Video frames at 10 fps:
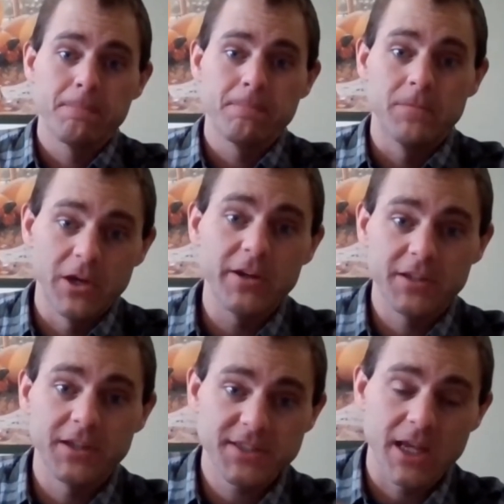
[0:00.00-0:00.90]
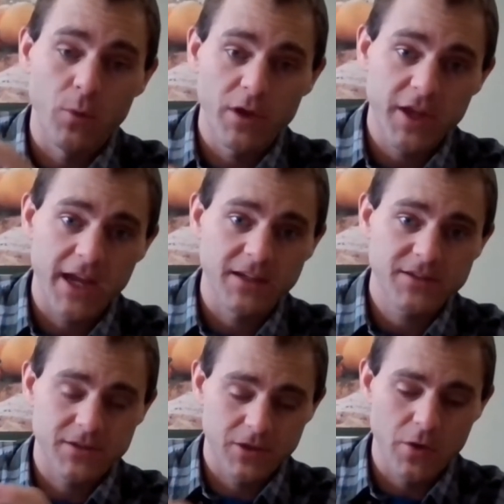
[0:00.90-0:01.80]
There it does say with
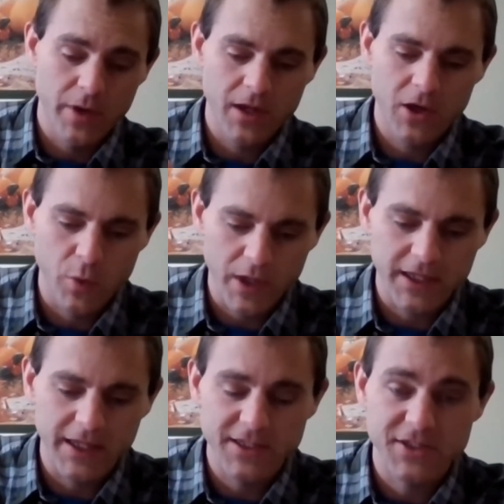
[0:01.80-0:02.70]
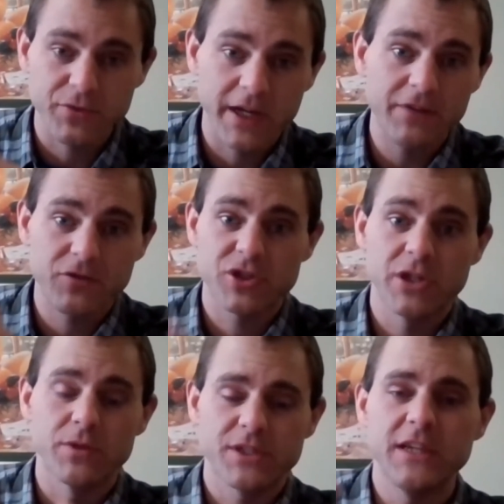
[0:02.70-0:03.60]
haste, going quickly. This is right after she
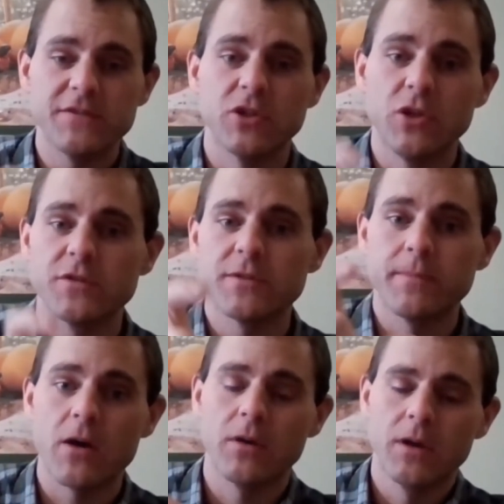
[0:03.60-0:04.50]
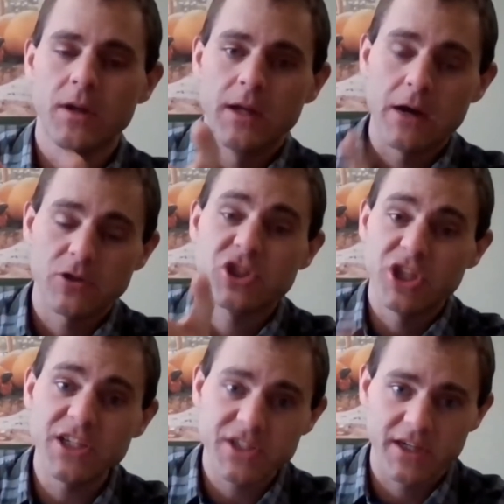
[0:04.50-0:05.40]
receives the news about how
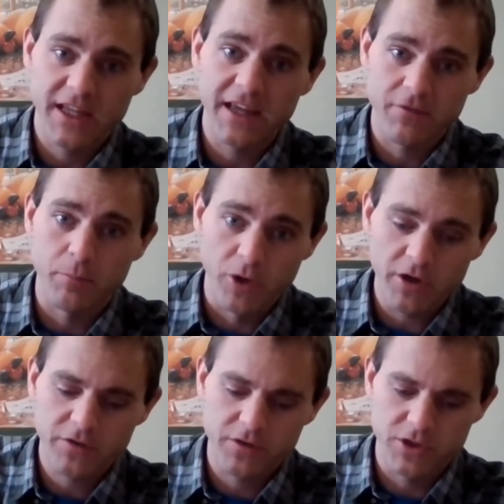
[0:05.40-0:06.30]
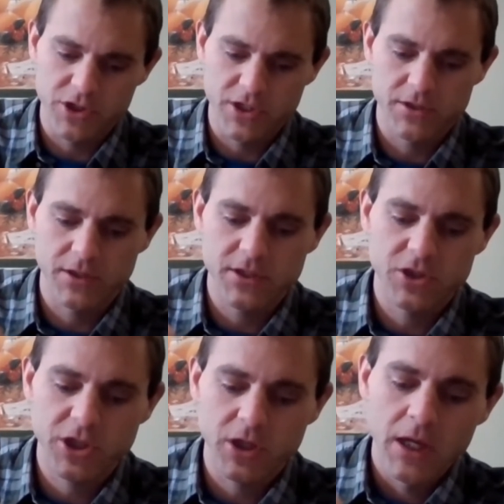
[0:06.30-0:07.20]
she's going to give birth to Jesus. And
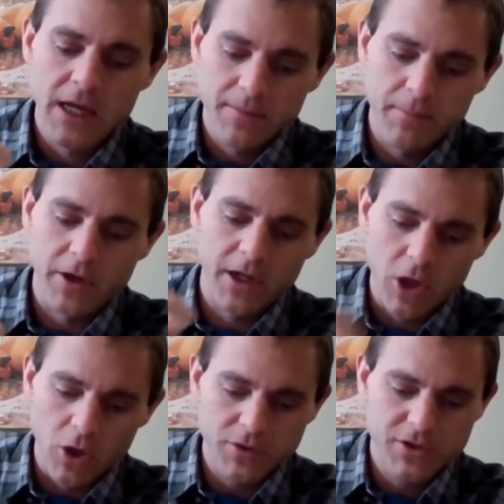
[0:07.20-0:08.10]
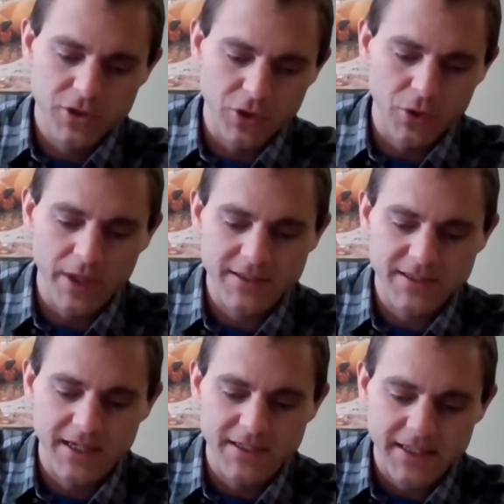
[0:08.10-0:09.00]
Mary goes to and
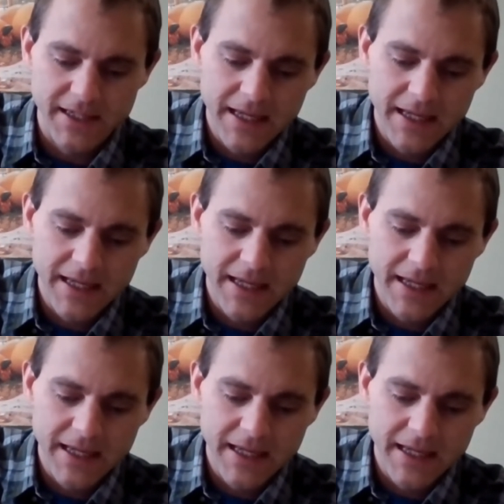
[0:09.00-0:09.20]
says,